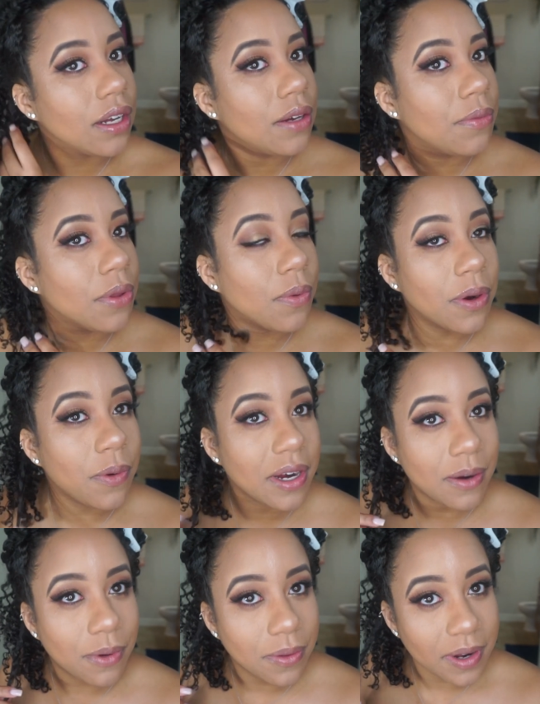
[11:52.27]
with
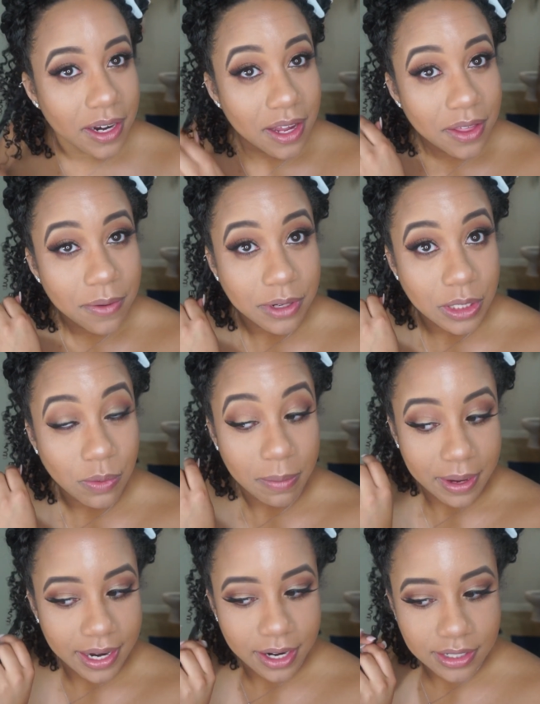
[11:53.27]
one another, which is what
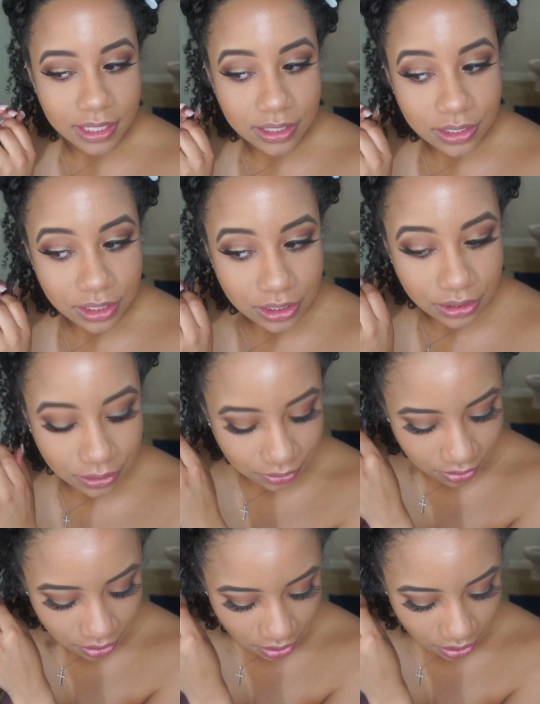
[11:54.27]
my hair tends to do.